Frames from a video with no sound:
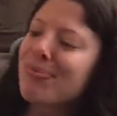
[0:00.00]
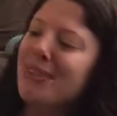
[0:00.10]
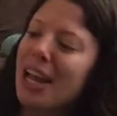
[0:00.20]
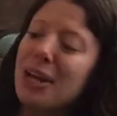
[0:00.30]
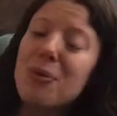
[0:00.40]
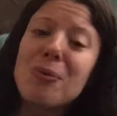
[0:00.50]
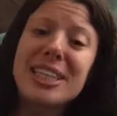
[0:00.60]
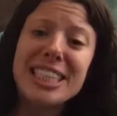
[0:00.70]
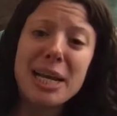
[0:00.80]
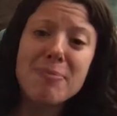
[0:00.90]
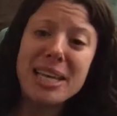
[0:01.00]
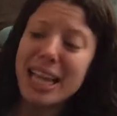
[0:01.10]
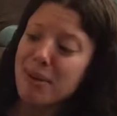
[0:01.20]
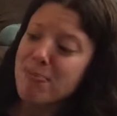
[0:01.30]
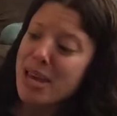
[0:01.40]
I wish I could be
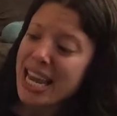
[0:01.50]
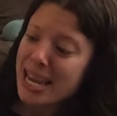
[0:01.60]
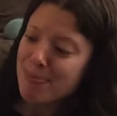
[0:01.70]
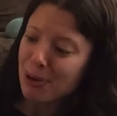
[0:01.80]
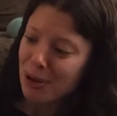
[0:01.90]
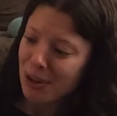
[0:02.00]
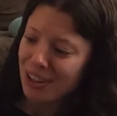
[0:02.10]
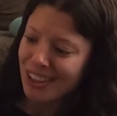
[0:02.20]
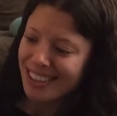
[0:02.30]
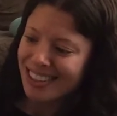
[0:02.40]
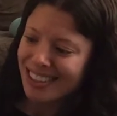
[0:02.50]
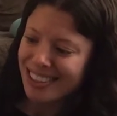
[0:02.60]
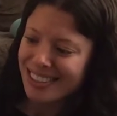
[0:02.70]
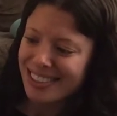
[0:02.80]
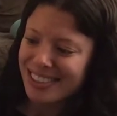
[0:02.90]
like people.
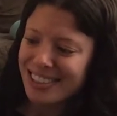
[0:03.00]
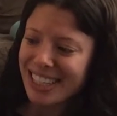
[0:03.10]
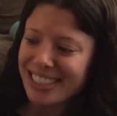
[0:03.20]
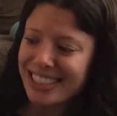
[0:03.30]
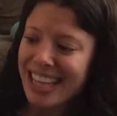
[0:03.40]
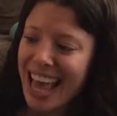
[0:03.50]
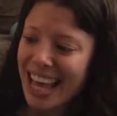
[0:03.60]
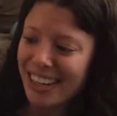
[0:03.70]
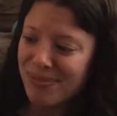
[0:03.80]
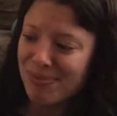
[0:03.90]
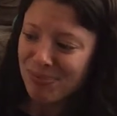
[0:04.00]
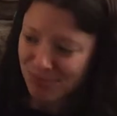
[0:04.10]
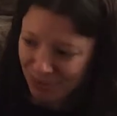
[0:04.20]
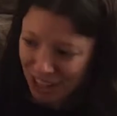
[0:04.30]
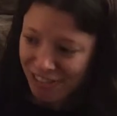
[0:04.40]
And just then,
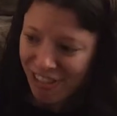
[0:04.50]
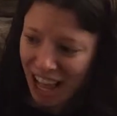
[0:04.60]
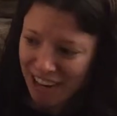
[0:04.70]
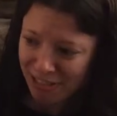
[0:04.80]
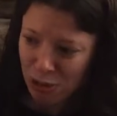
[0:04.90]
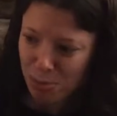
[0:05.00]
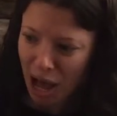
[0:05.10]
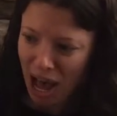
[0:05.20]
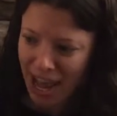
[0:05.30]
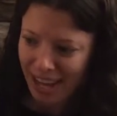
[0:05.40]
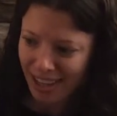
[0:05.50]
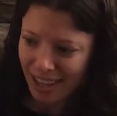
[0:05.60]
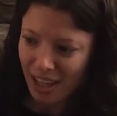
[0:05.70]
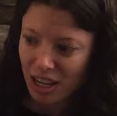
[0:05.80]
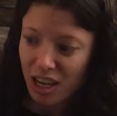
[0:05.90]
a fly flew by.
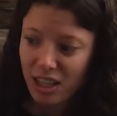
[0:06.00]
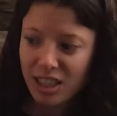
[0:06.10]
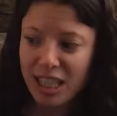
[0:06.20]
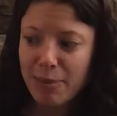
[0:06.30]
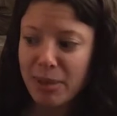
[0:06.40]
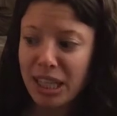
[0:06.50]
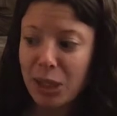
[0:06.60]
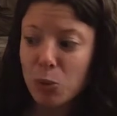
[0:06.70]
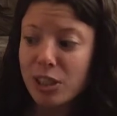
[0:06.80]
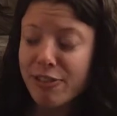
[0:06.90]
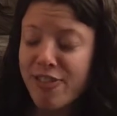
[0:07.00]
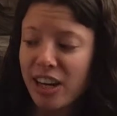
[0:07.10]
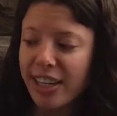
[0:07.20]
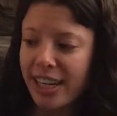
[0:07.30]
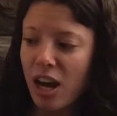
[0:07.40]
The chameleon was
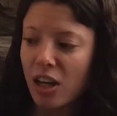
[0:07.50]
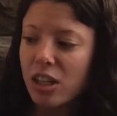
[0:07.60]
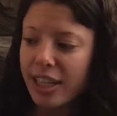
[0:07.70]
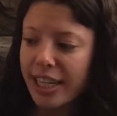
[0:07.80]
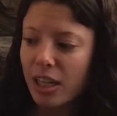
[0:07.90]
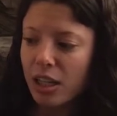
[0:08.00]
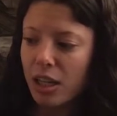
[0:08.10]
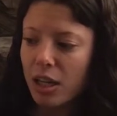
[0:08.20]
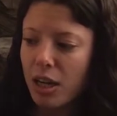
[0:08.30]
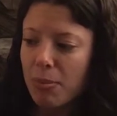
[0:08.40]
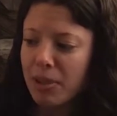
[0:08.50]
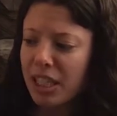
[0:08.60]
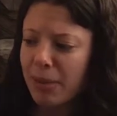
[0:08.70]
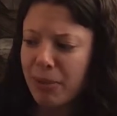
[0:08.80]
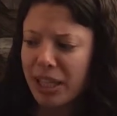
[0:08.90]
very hungry. But the
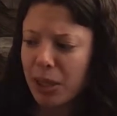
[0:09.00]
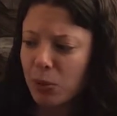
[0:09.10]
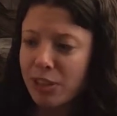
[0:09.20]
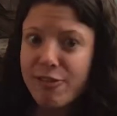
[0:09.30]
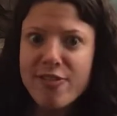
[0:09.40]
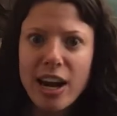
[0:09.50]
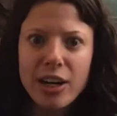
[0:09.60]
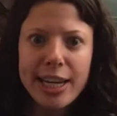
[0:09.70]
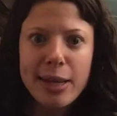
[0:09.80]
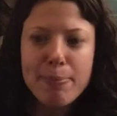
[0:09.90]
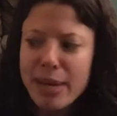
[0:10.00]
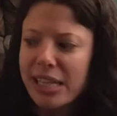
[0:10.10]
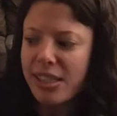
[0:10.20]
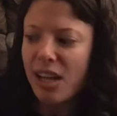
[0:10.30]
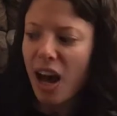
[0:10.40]
chameleon was very
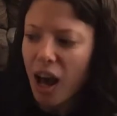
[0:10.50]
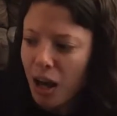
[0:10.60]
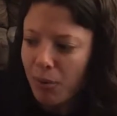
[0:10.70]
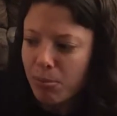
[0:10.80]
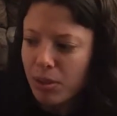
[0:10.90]
mixed up.